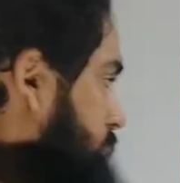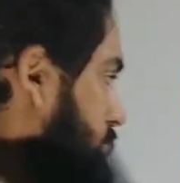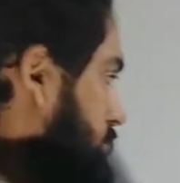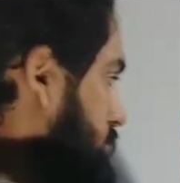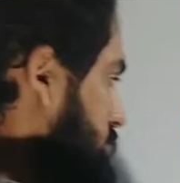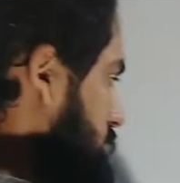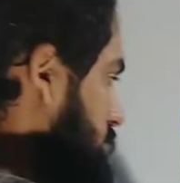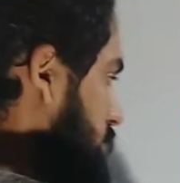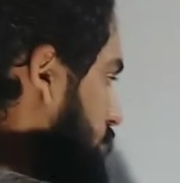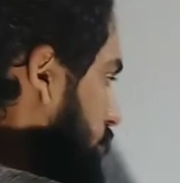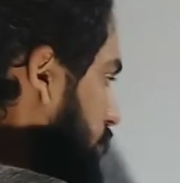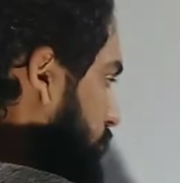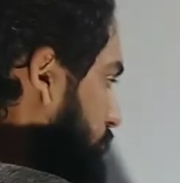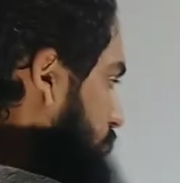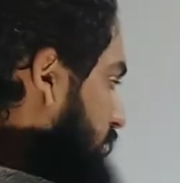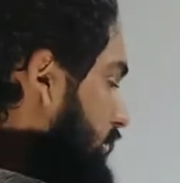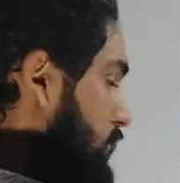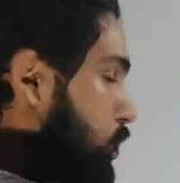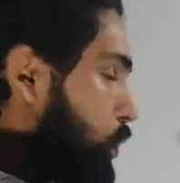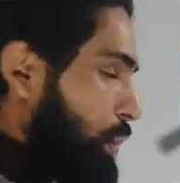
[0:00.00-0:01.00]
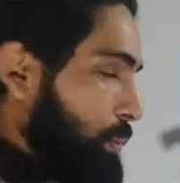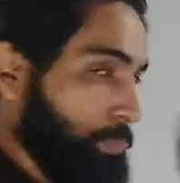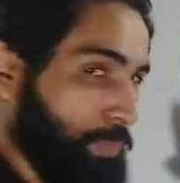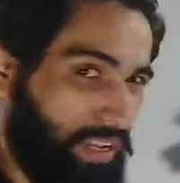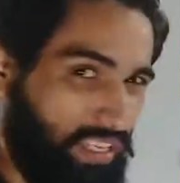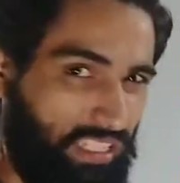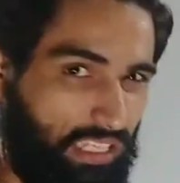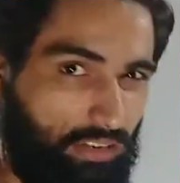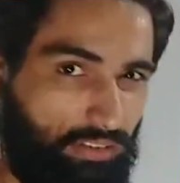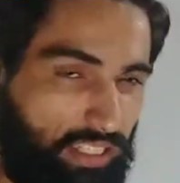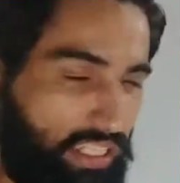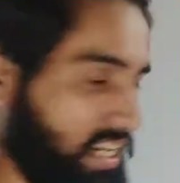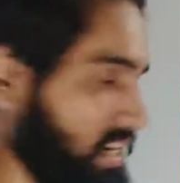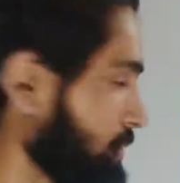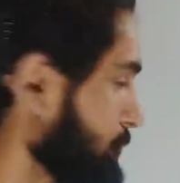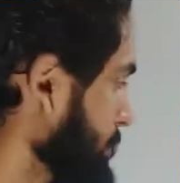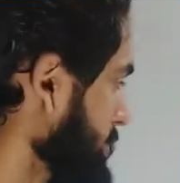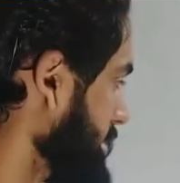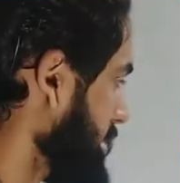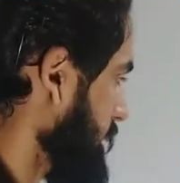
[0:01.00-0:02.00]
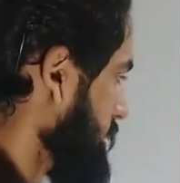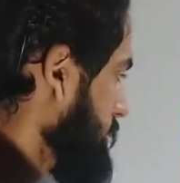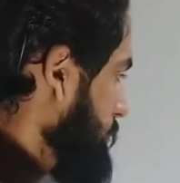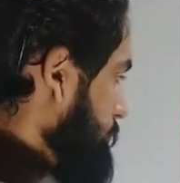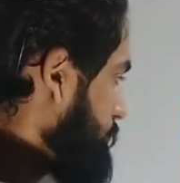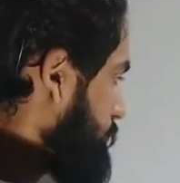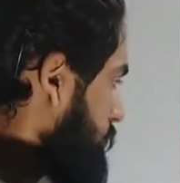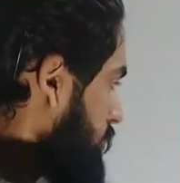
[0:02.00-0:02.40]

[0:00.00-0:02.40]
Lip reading: this. We know it preserves inner product.